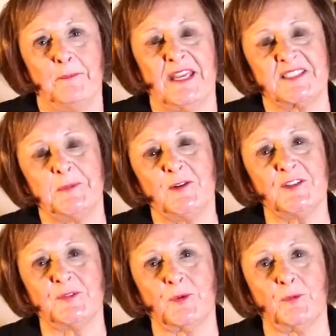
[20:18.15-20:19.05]
My
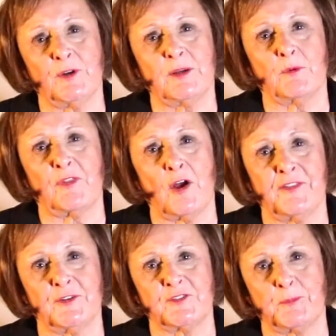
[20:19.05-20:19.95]
experience with working with
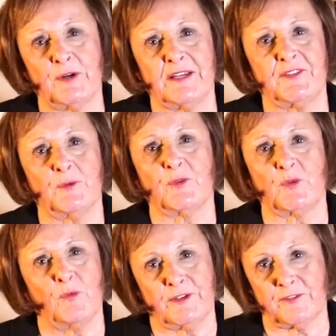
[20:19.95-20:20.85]
Authors Press
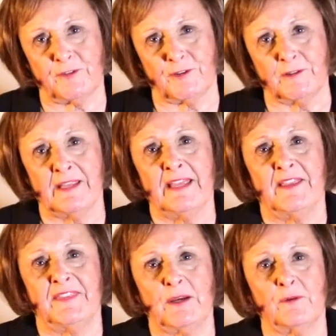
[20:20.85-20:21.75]
was wonderful.
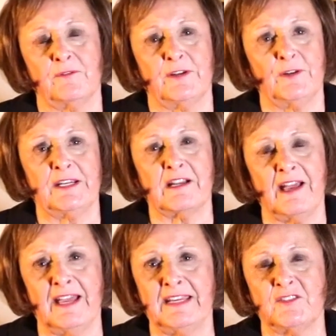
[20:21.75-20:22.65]
They were very
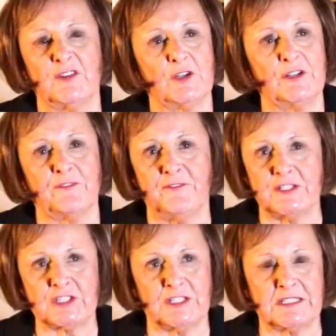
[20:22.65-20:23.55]
kind, very
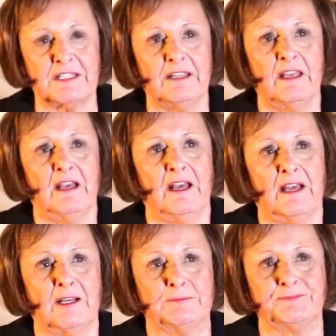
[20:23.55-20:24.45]
efficient.
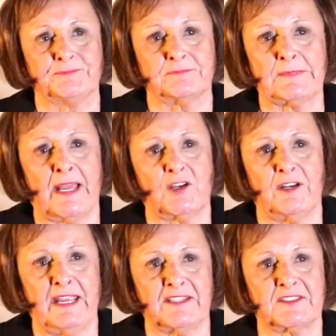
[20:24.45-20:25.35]
I
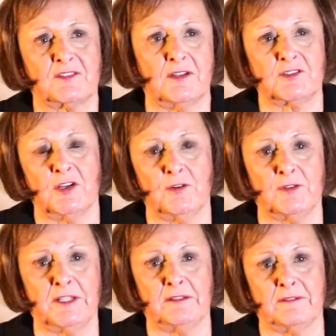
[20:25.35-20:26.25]
could ask
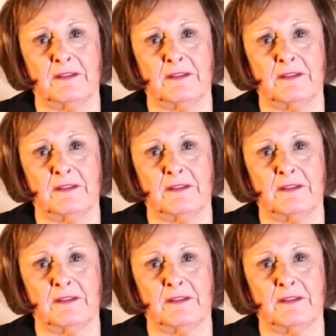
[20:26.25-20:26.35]
Tony